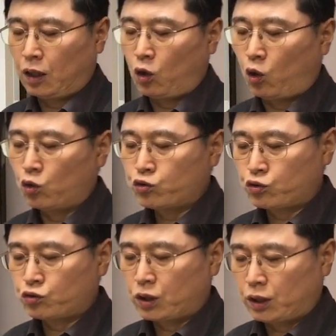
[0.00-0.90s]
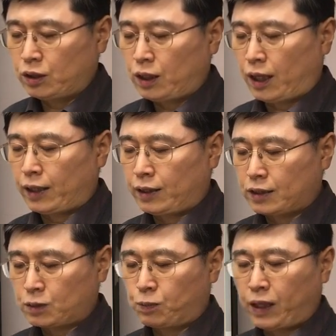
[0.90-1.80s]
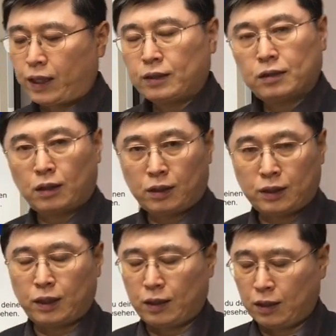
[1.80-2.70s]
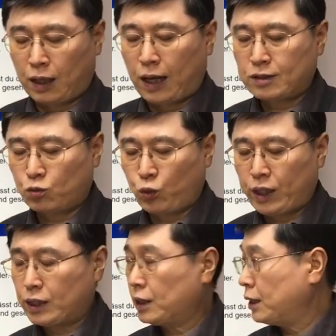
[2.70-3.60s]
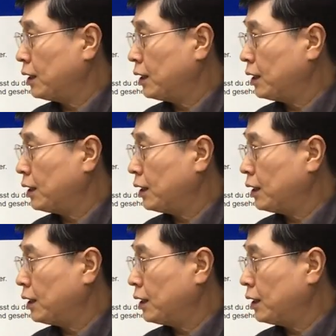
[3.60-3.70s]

Losungen I explained uh, last week.